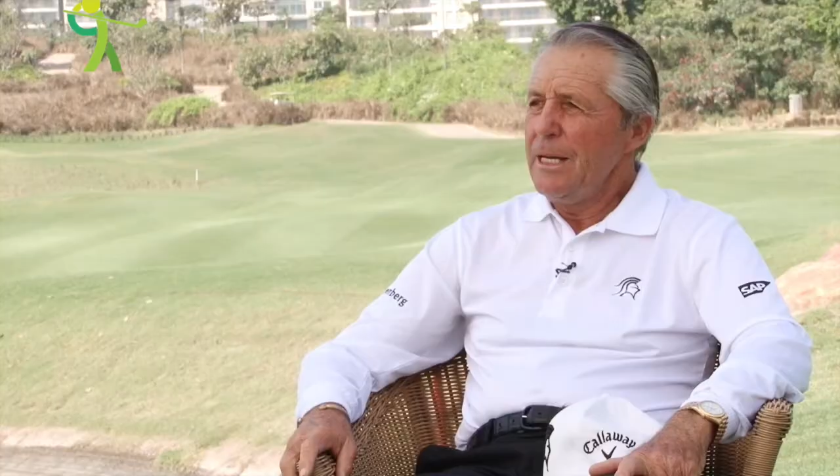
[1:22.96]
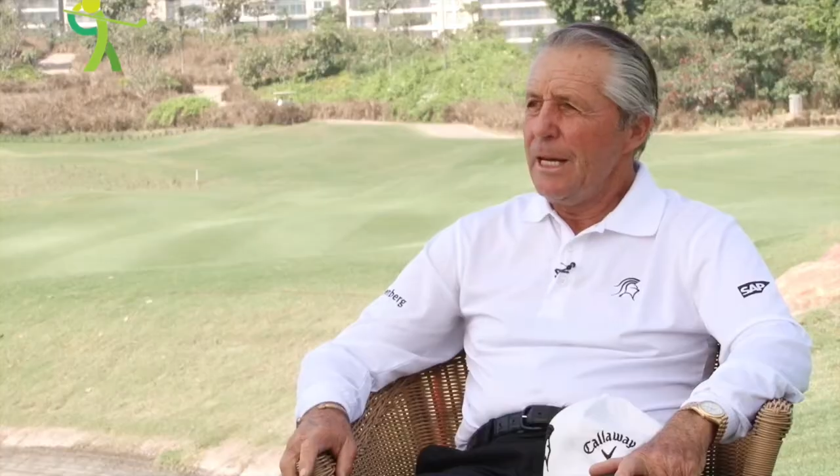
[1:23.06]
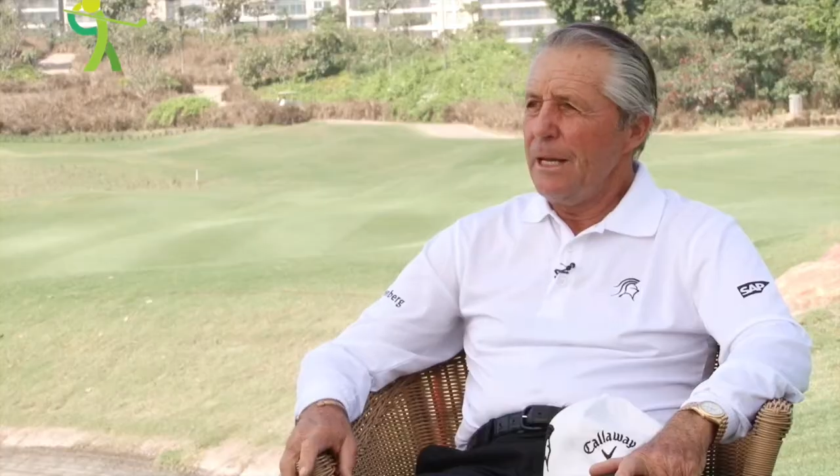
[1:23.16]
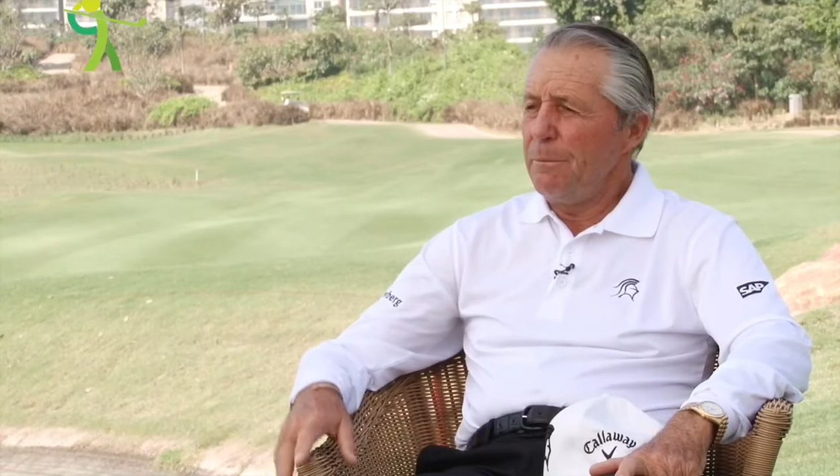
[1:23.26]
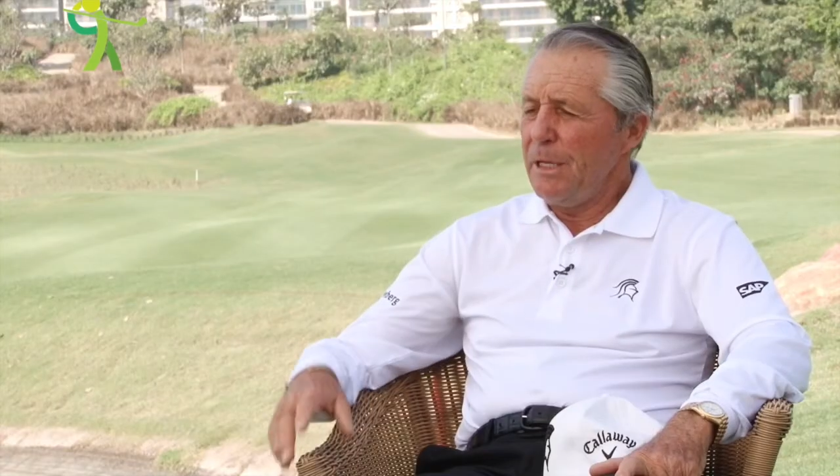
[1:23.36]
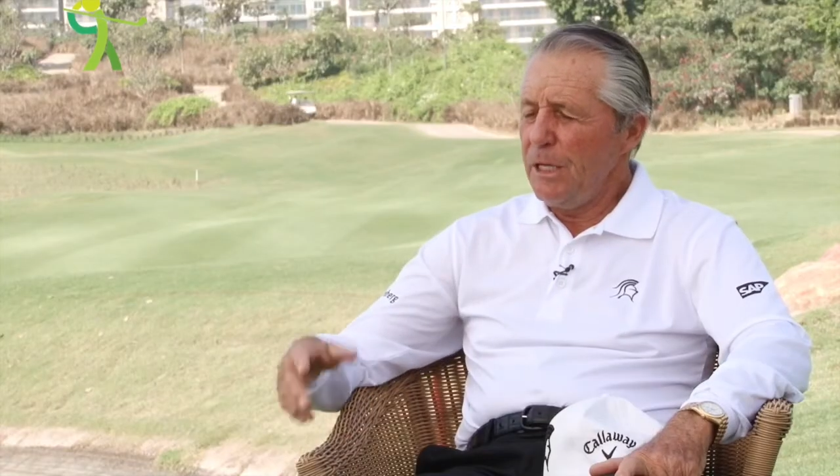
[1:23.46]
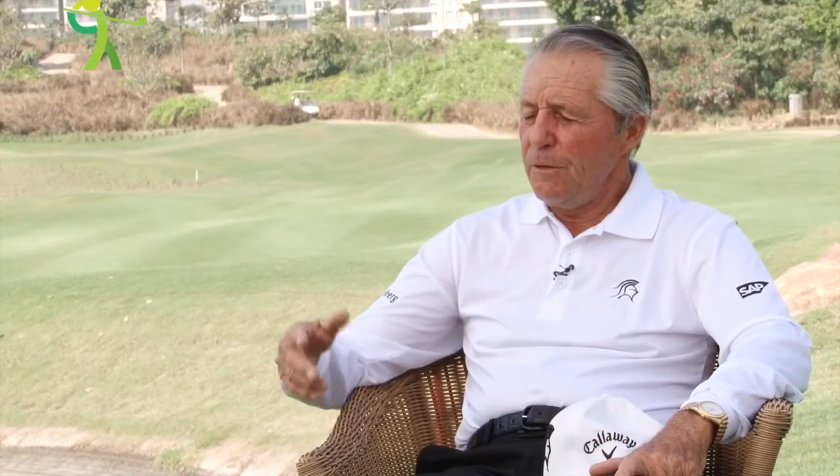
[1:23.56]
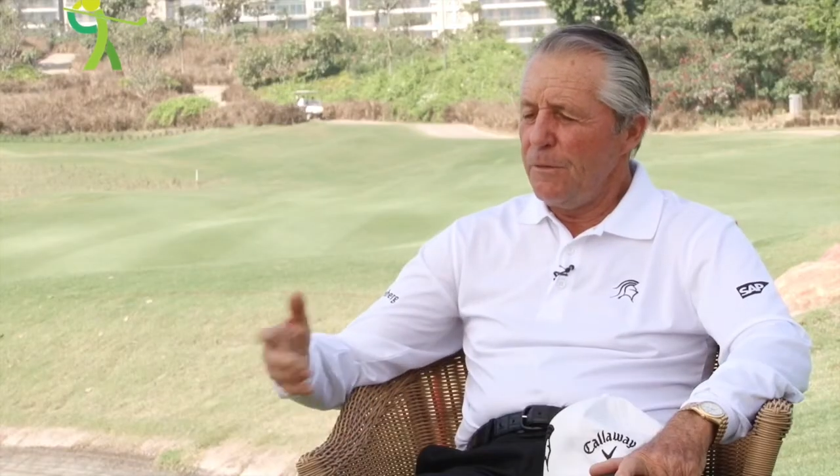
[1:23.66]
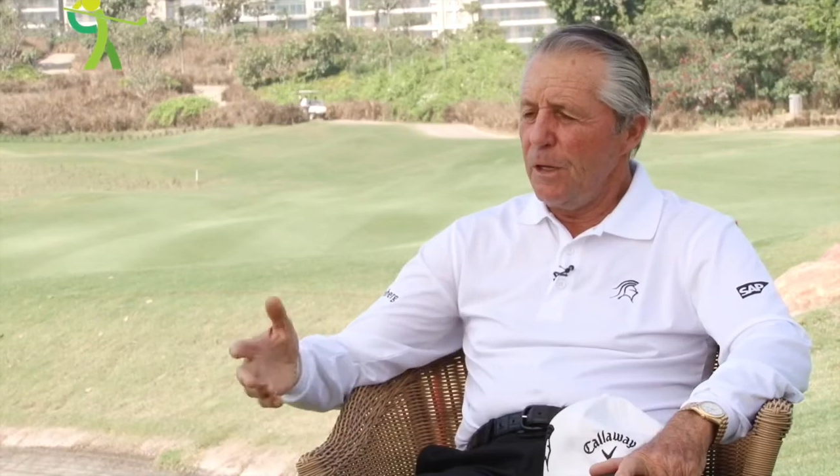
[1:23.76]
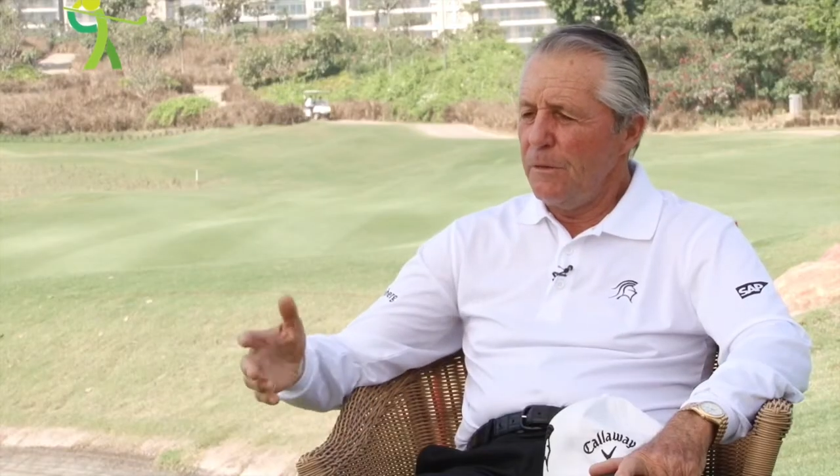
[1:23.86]
and being
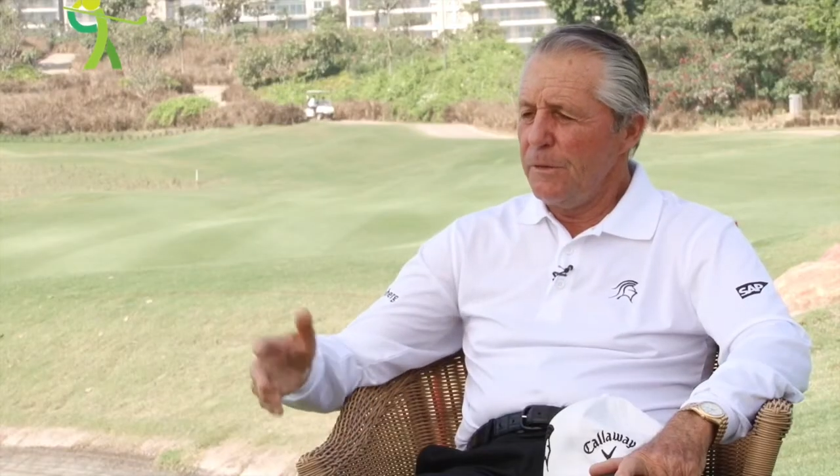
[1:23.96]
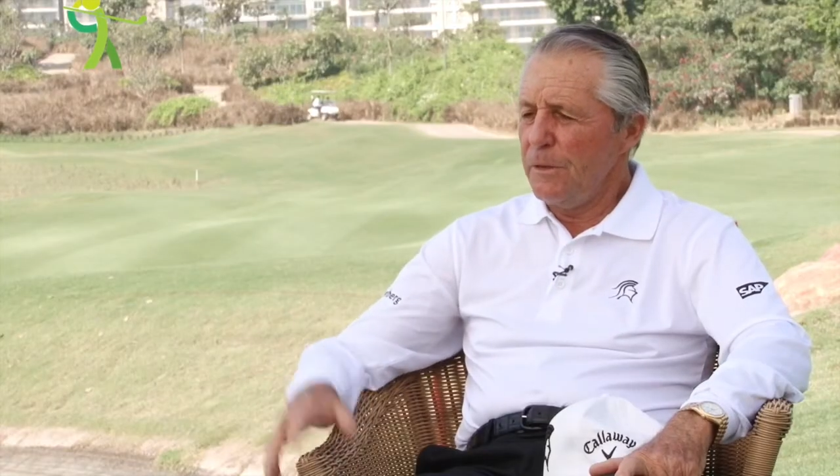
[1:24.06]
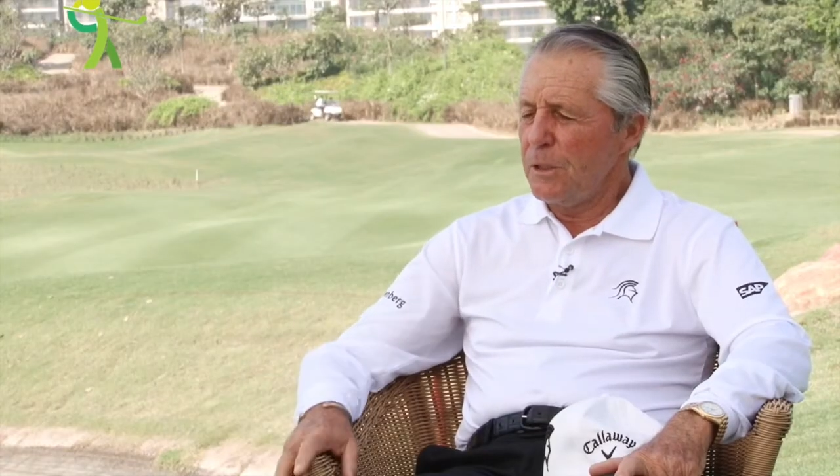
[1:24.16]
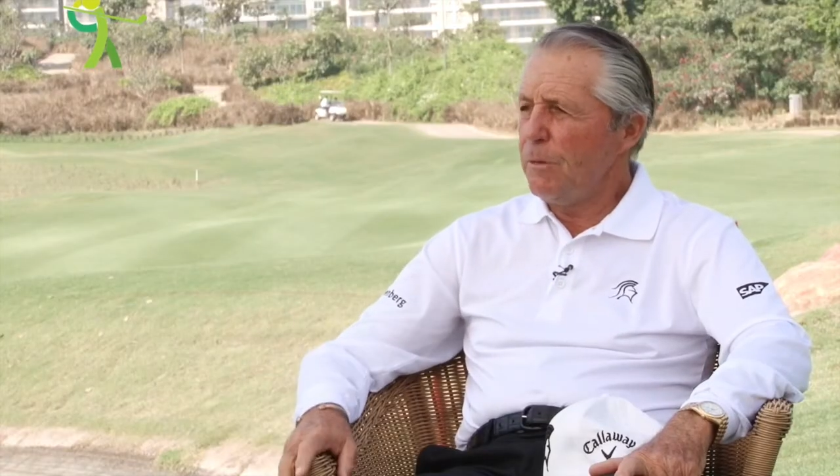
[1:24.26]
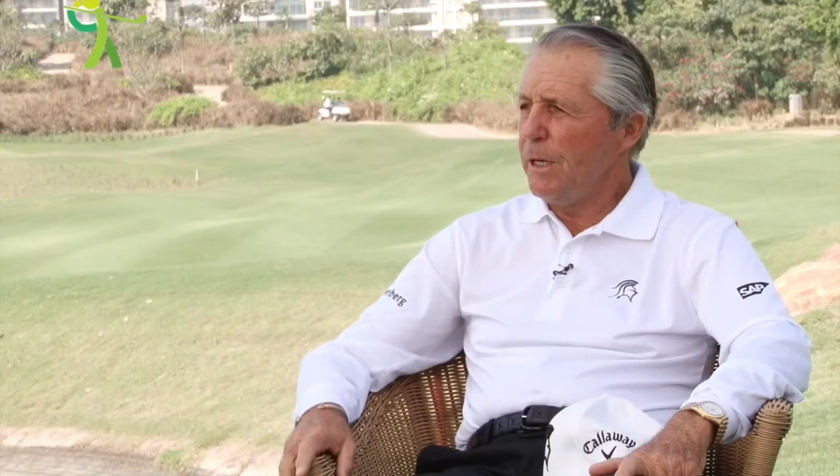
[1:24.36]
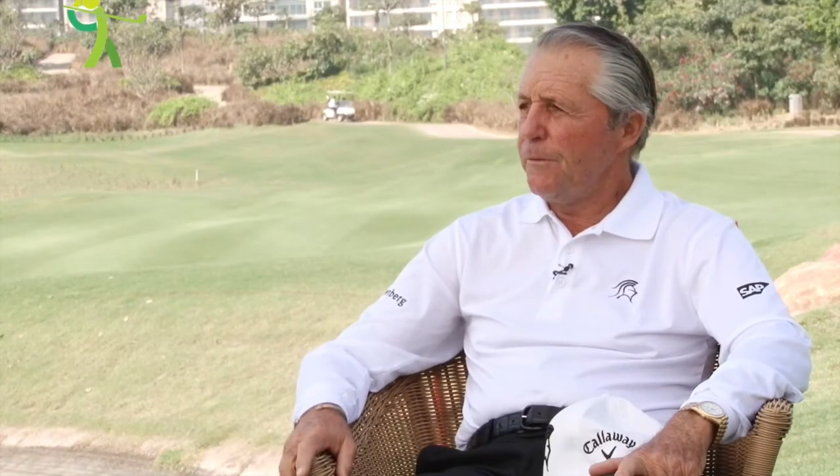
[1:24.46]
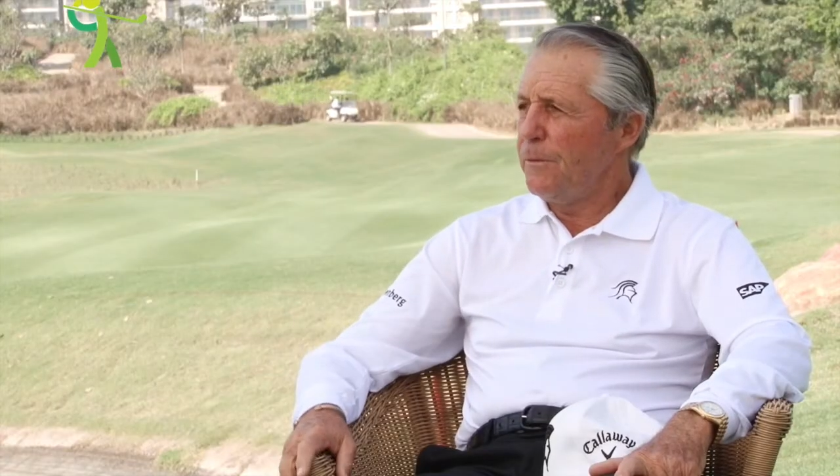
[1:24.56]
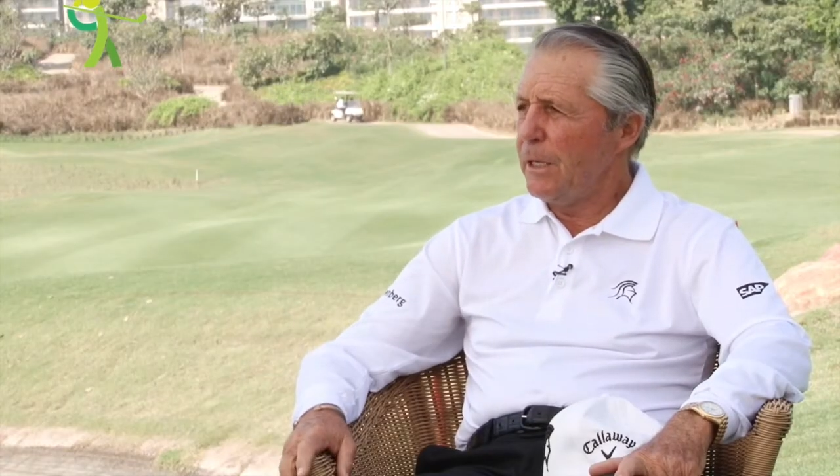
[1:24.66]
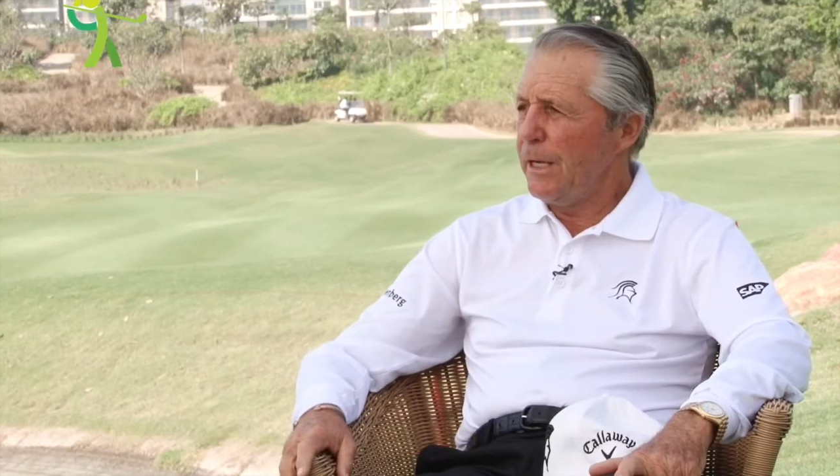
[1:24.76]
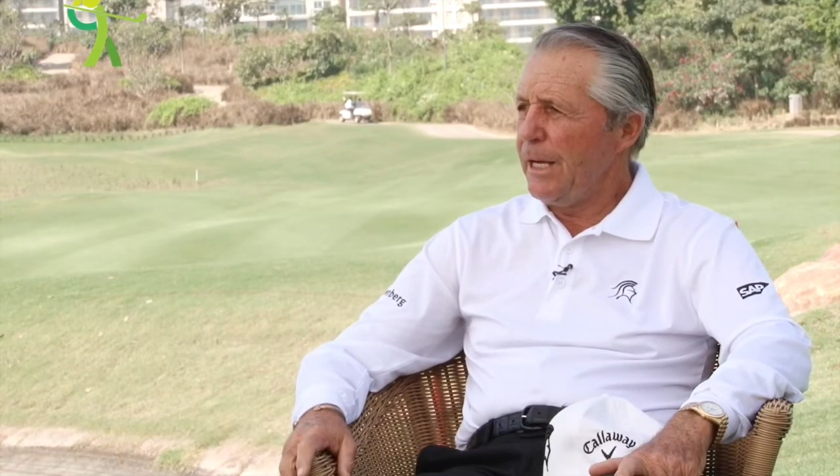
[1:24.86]
involved in this
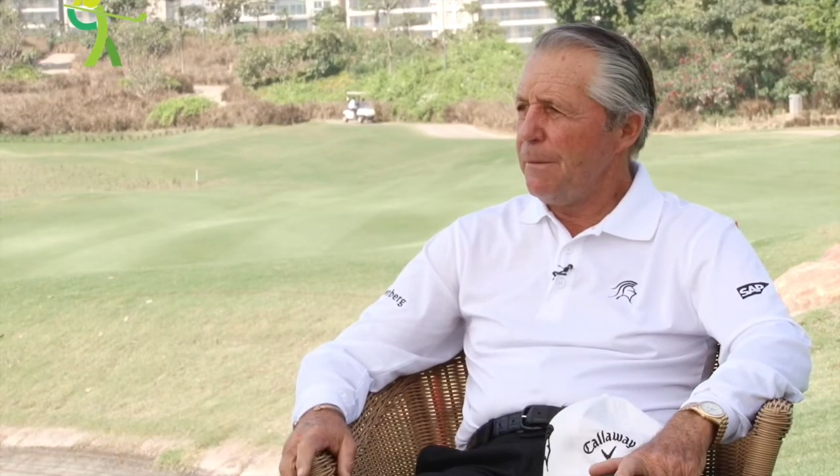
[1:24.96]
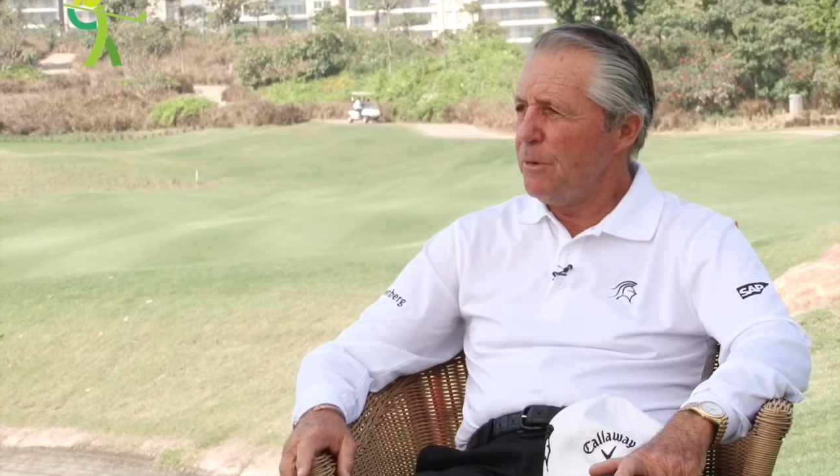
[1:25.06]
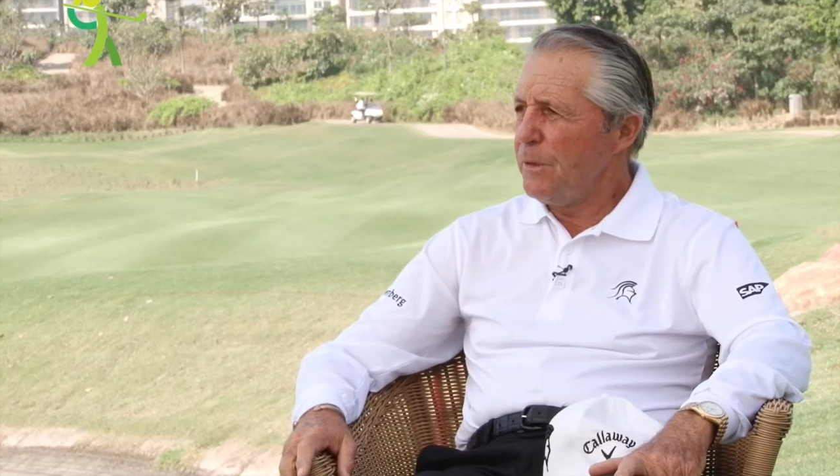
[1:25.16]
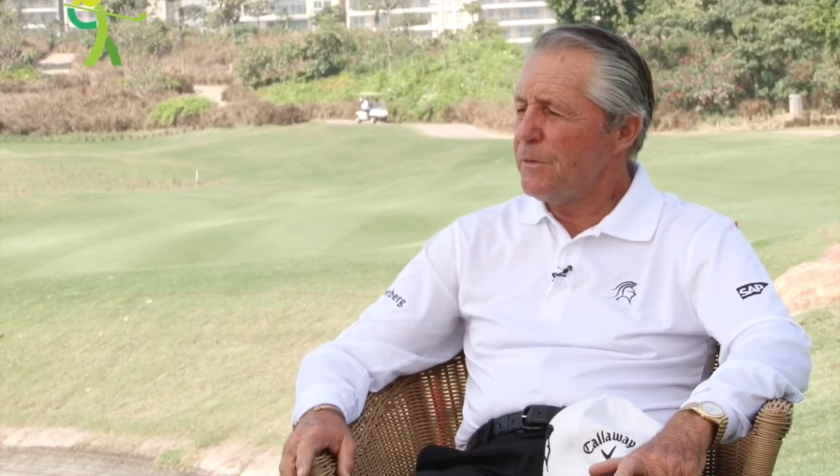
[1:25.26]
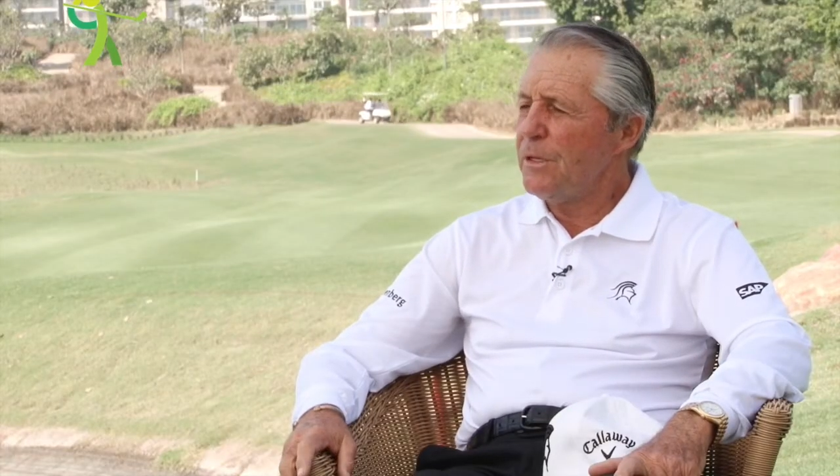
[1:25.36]
wonderful game,